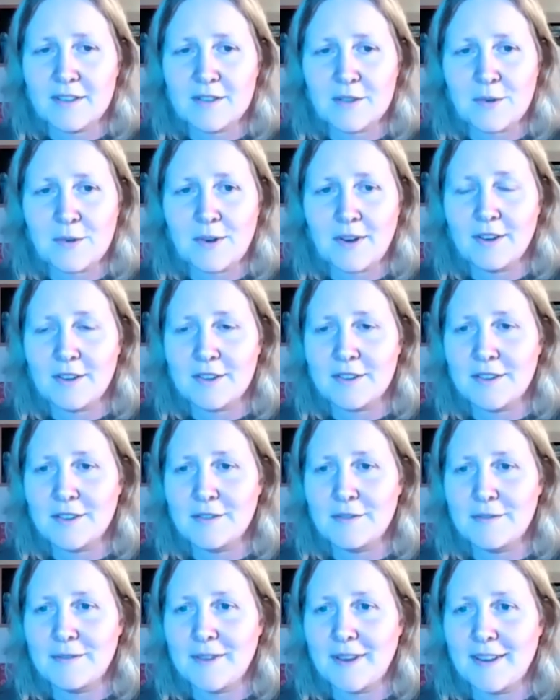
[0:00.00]
quite a lot
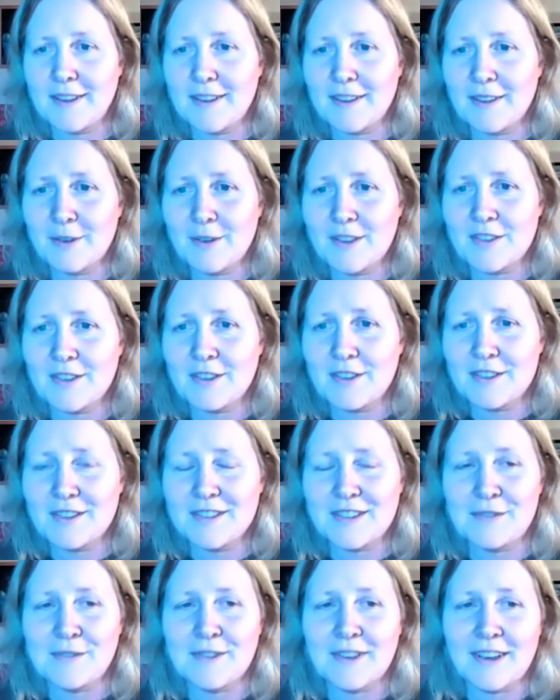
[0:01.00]
of
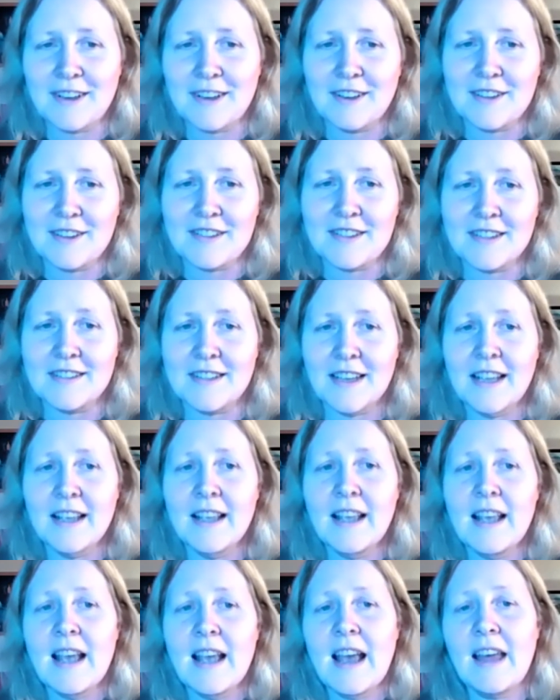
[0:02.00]
different classes.
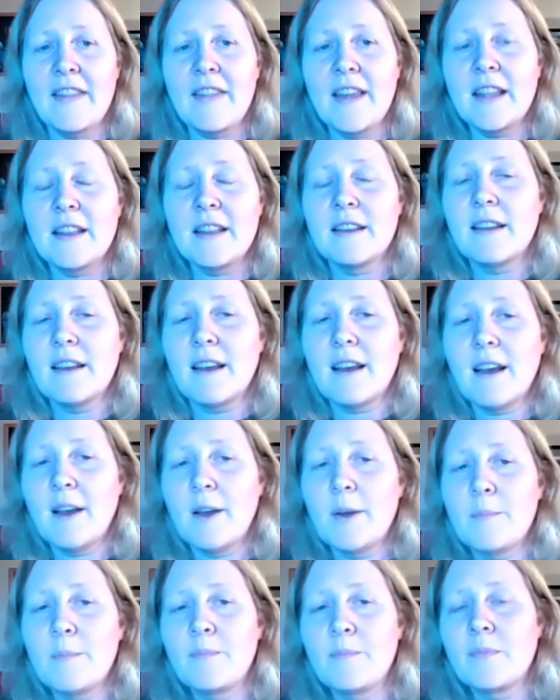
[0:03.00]
And then
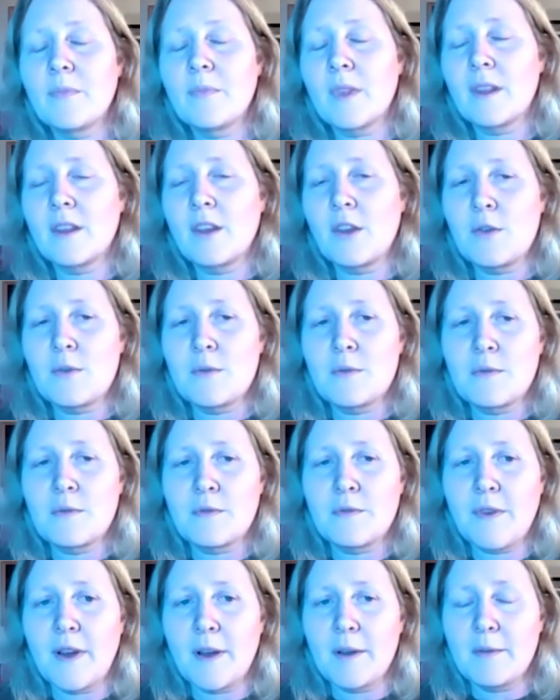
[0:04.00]

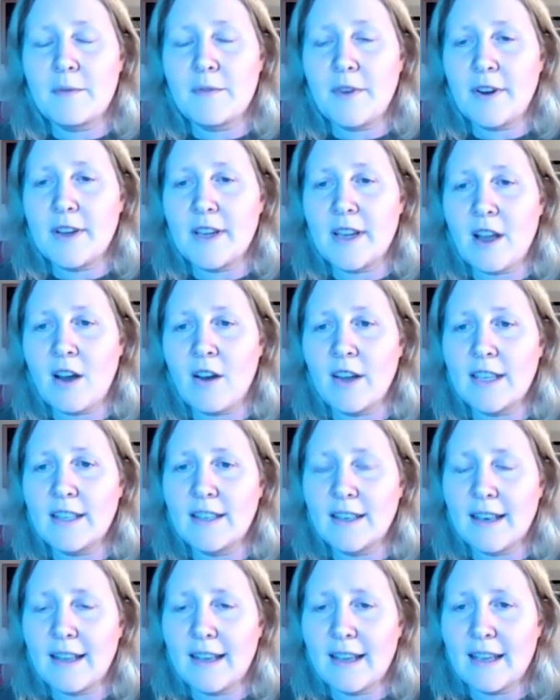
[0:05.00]
you've very
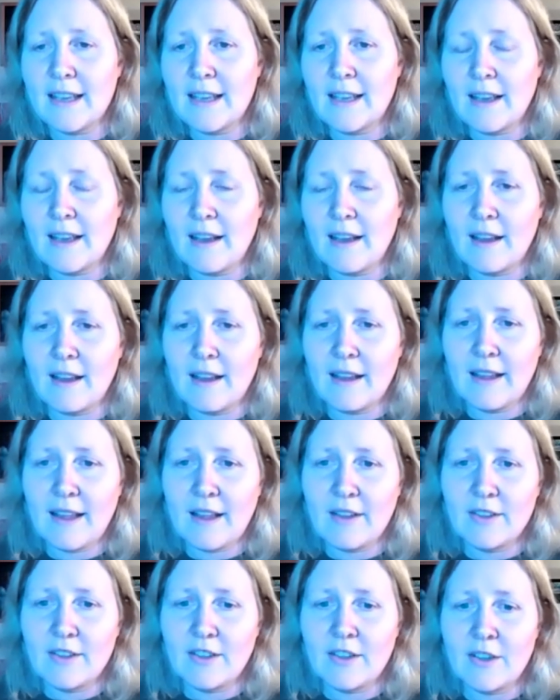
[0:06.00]
kindly
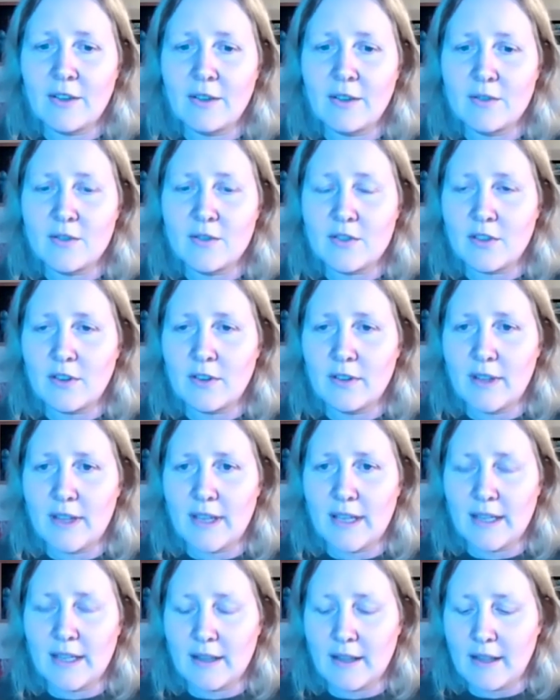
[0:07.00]
used on
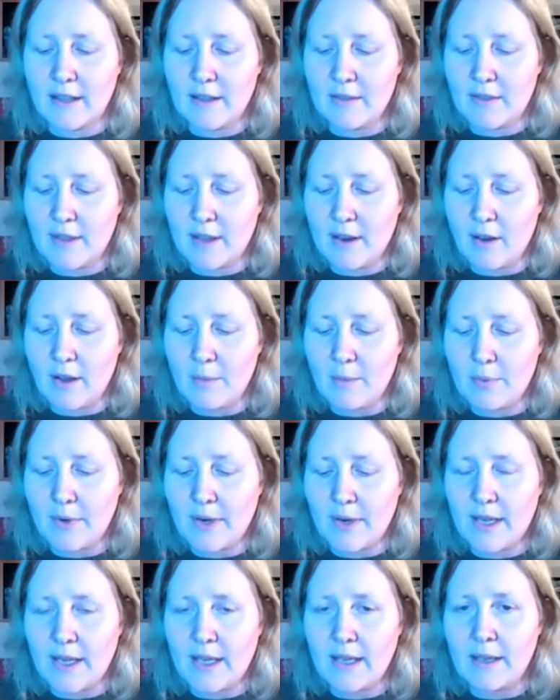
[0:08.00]
the
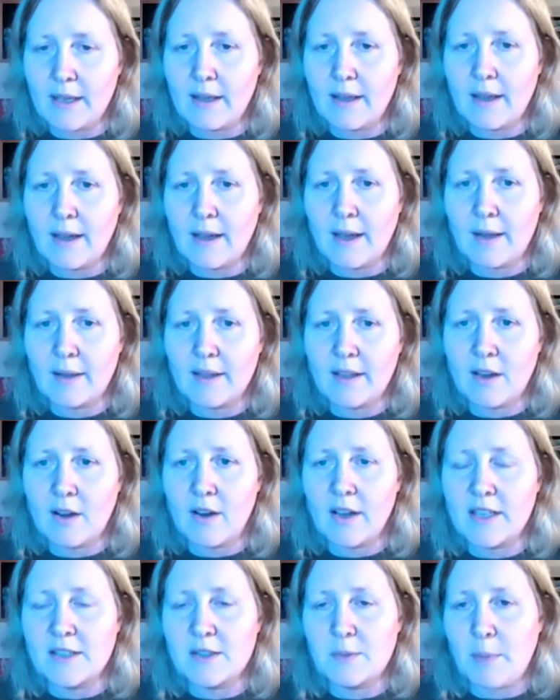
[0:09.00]
library
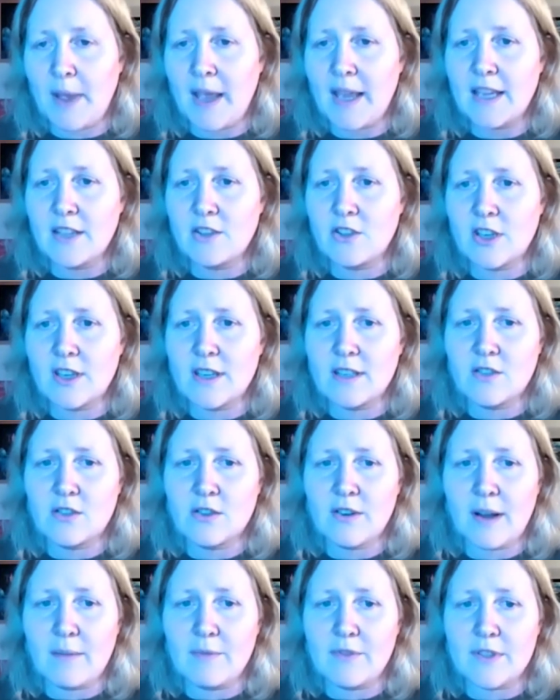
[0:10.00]
guides pages,
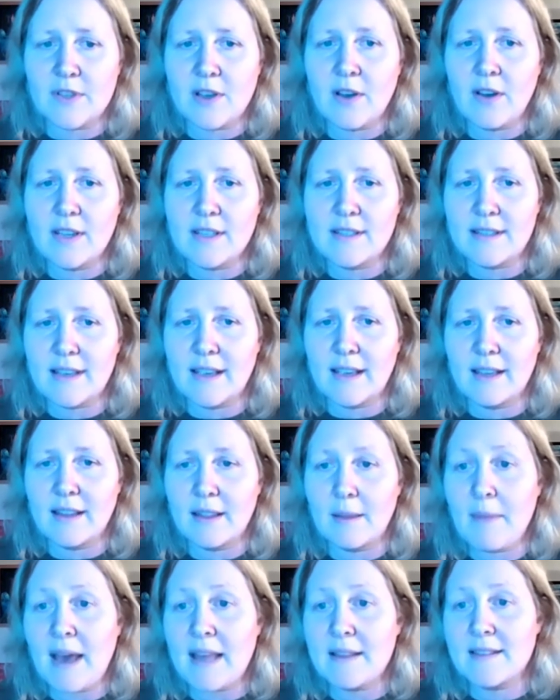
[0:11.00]
you're advertising
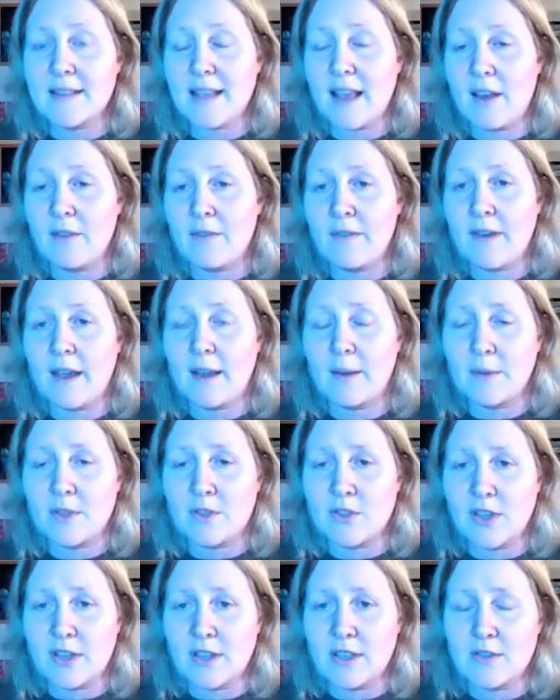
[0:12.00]
the Maths Cafe,
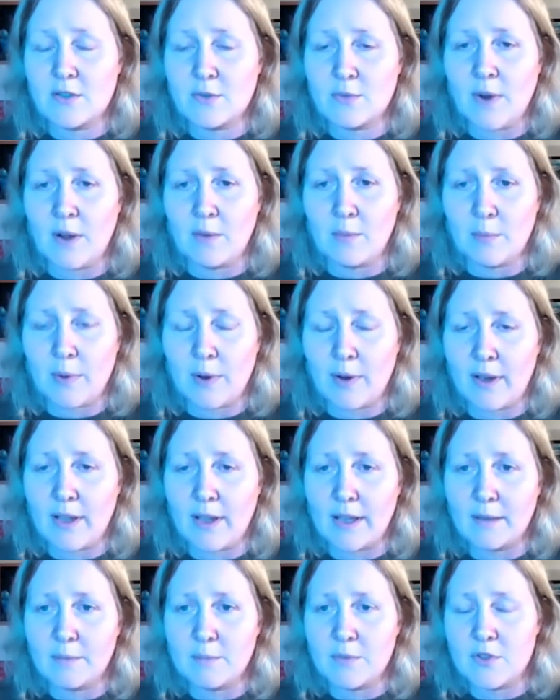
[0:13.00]
which is run
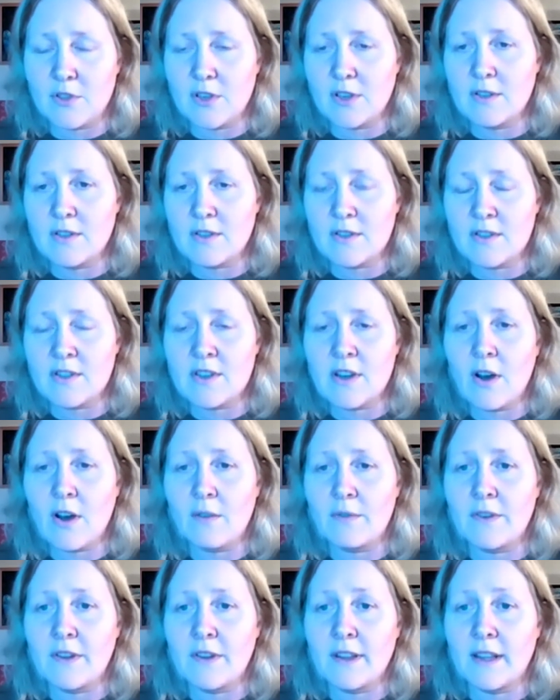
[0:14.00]
by students, staff
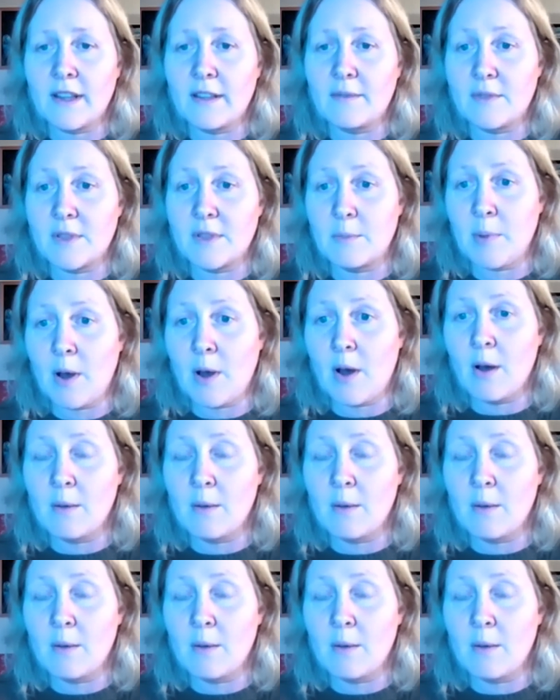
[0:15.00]
at the Department